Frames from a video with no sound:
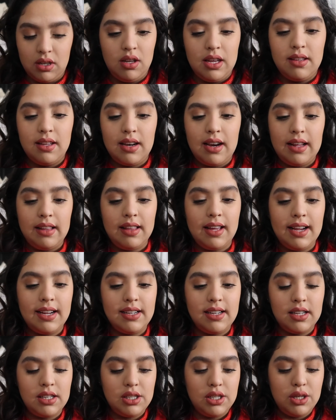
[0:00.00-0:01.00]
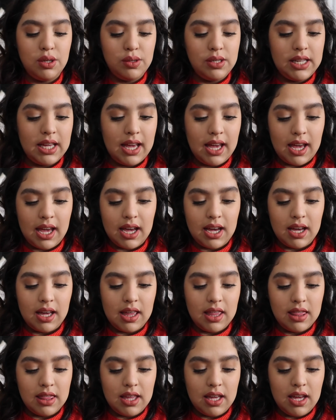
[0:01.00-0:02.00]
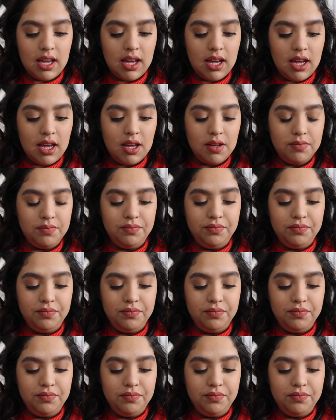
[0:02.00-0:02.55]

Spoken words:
Then I like to take the